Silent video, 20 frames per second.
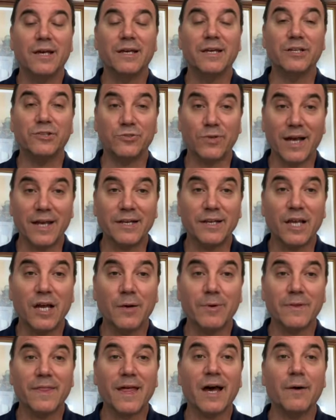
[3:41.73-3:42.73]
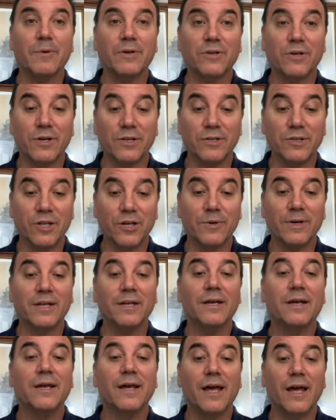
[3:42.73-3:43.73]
He tried to go with that one, couldn't do it,